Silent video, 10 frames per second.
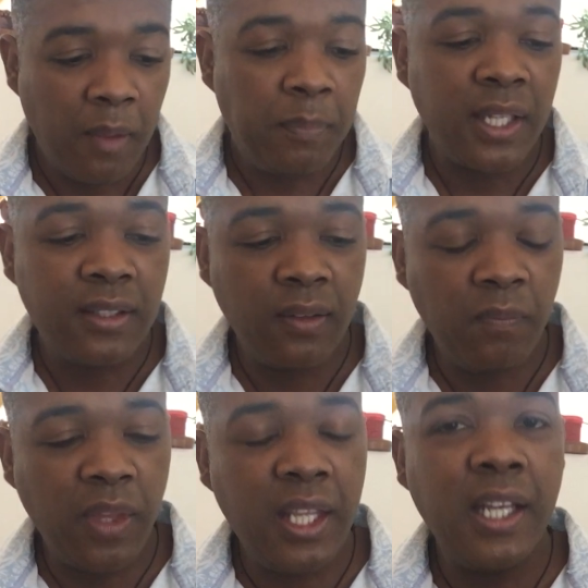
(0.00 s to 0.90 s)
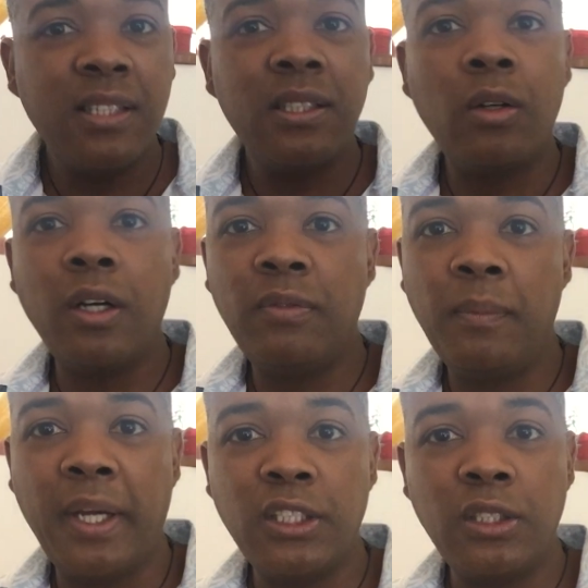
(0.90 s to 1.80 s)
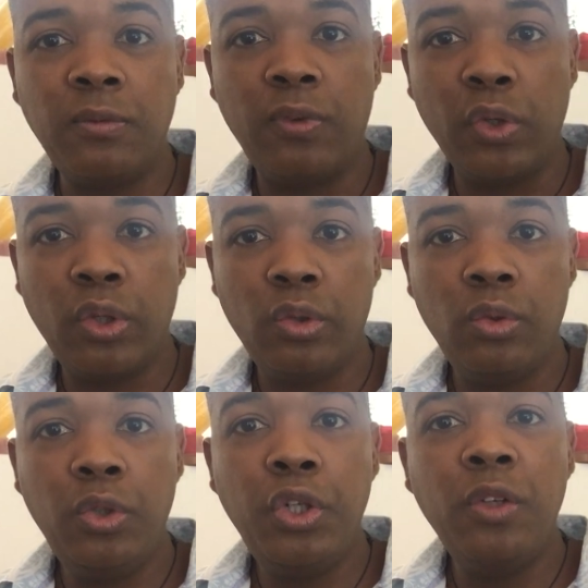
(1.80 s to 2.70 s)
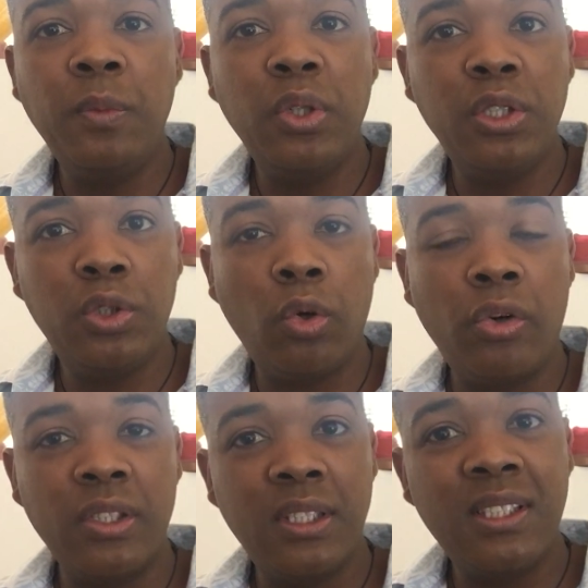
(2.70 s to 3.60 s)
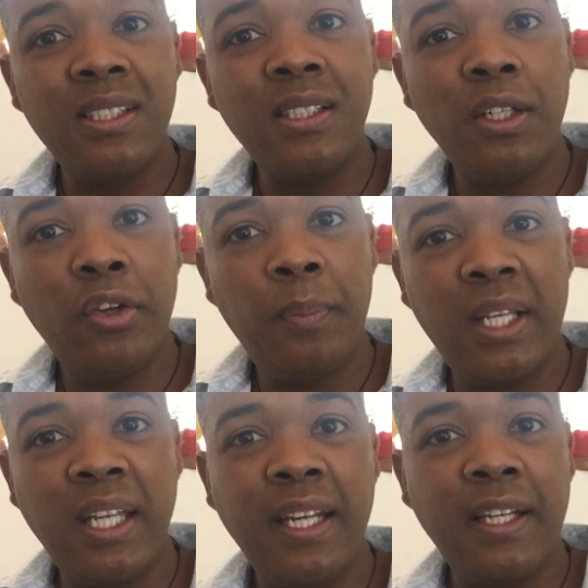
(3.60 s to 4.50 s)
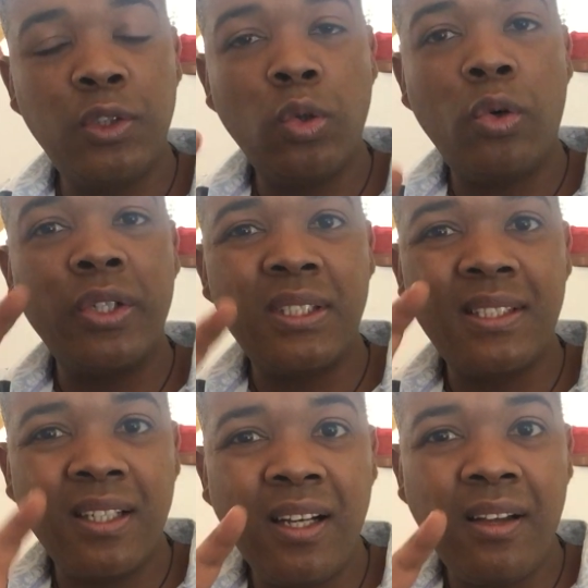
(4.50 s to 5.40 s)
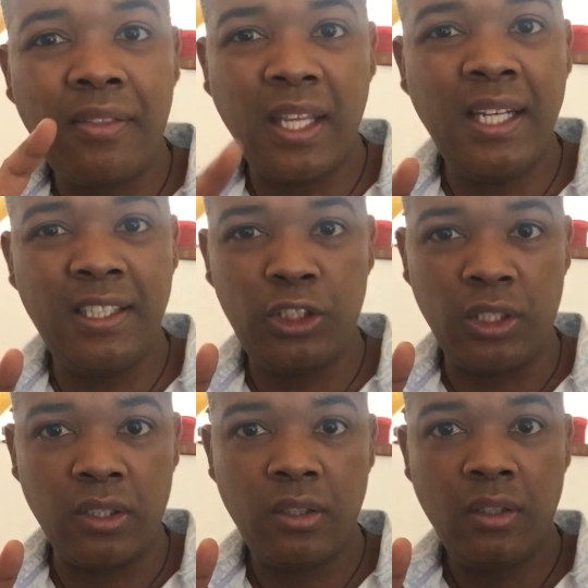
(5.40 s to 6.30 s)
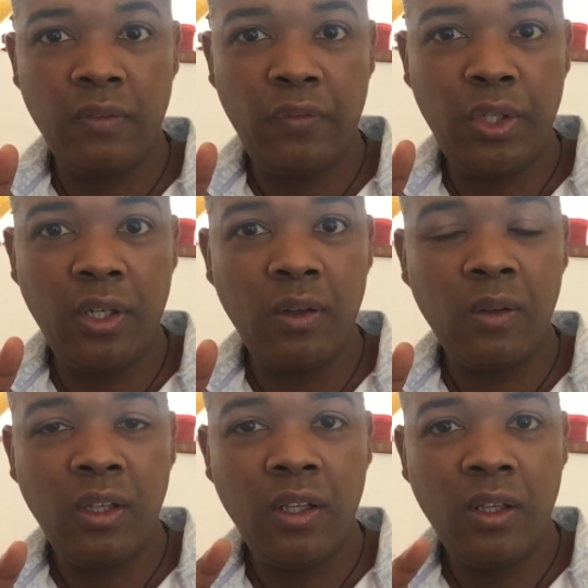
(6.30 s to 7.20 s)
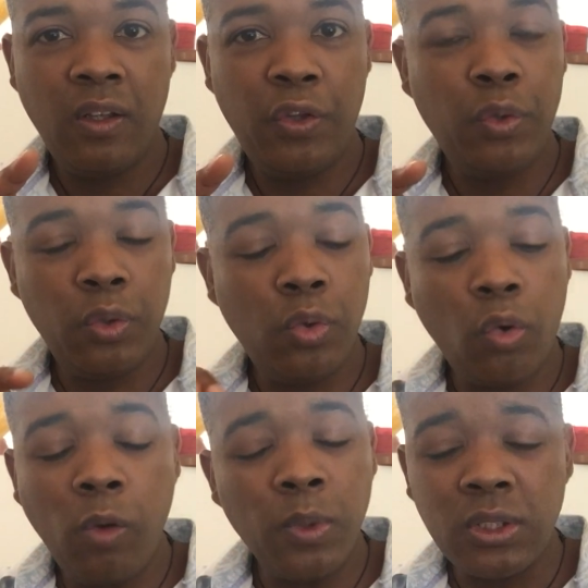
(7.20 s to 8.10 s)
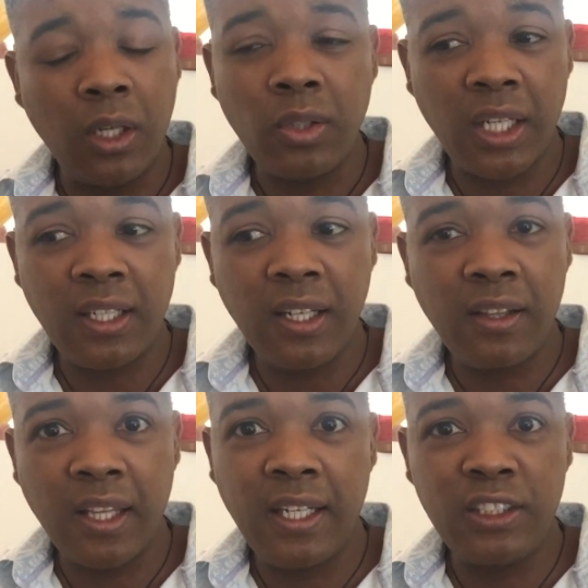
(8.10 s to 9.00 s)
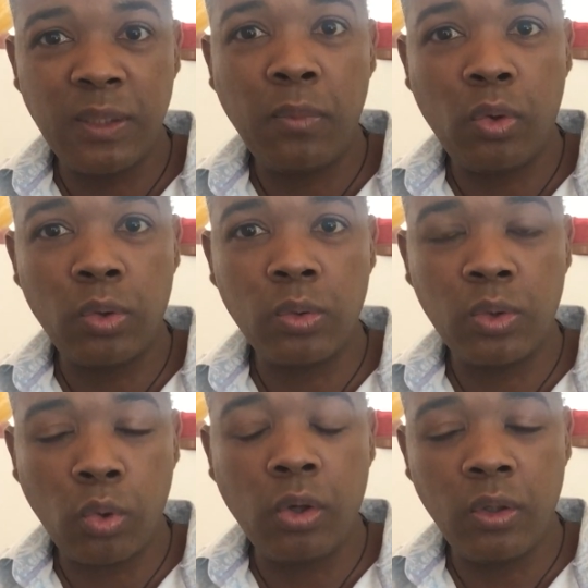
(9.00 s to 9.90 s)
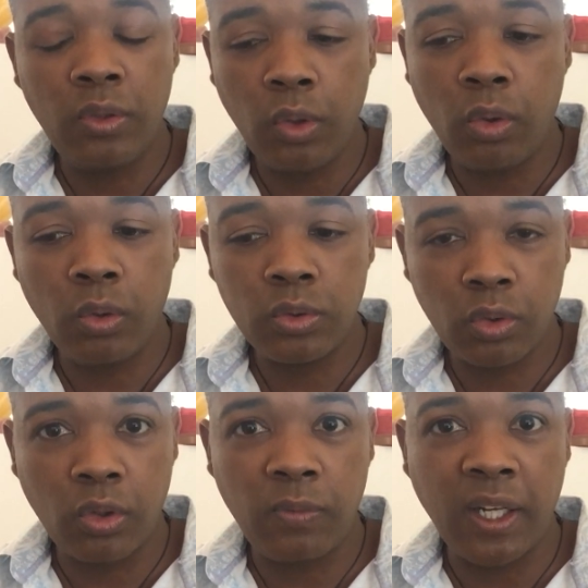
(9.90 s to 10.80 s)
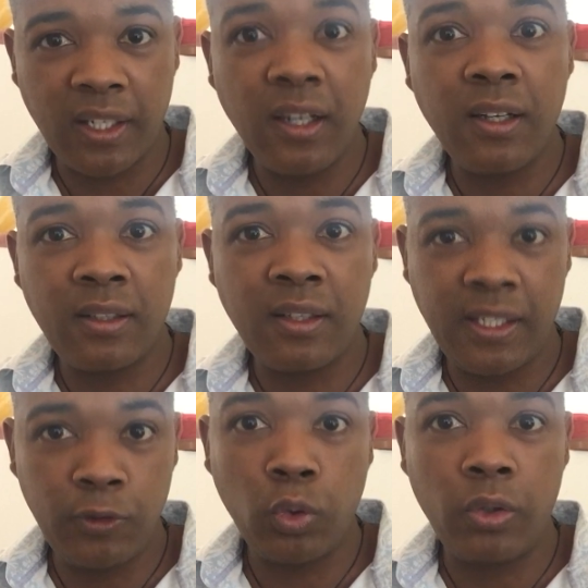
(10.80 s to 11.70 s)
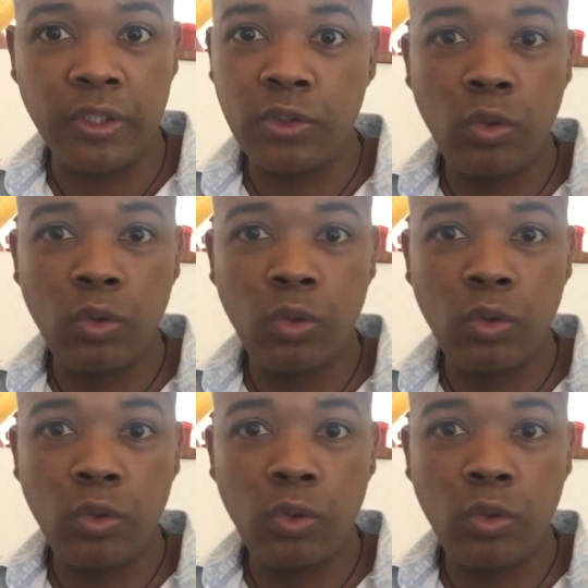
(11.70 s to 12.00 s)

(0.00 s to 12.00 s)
But here's a confirmation for you. New moon in Taurus. This is a new beginning. And Taurus is earth energy. You know, you almost don't get earth energy more no sort of like earth than Taurus.